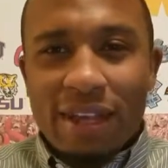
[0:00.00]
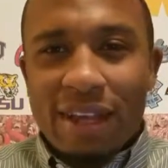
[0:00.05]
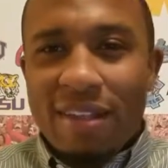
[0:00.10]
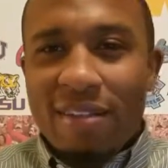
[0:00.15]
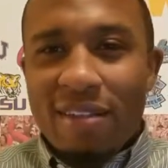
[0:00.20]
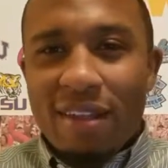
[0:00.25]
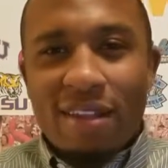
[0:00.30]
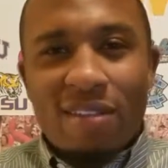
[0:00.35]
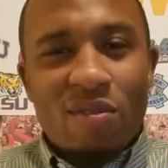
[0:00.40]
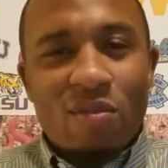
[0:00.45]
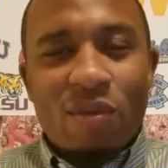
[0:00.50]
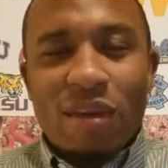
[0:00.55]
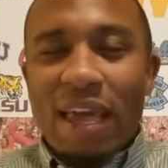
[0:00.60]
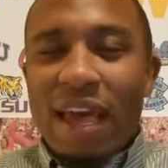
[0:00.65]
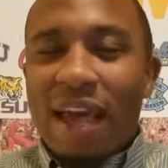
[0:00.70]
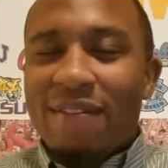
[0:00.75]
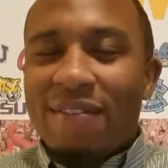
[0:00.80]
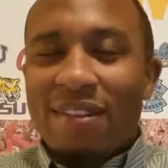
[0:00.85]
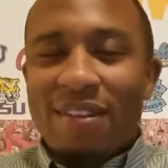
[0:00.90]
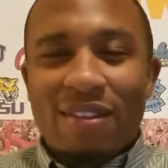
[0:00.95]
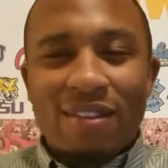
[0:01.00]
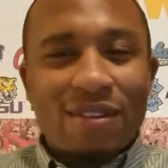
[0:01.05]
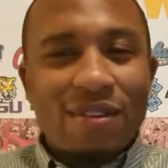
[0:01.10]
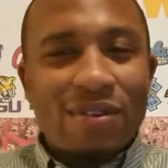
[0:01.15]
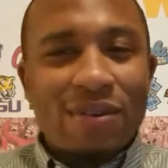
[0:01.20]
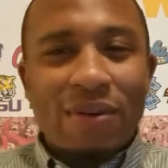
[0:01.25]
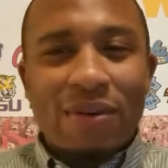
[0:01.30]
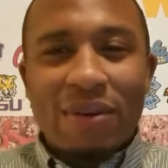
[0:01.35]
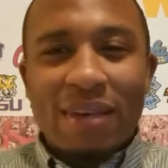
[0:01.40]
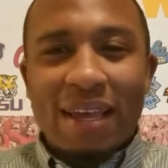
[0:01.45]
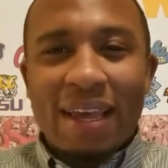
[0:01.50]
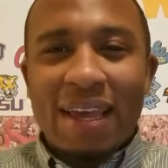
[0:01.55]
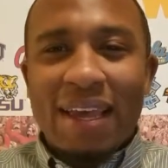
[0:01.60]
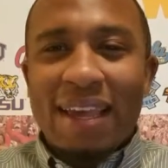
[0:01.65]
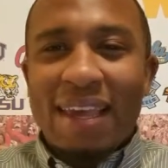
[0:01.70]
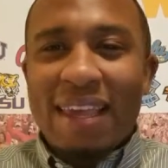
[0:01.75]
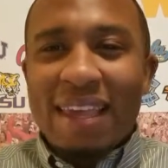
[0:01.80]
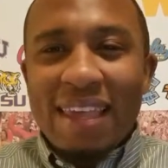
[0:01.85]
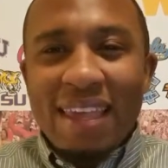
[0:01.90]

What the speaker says: That's what we have to do, okay?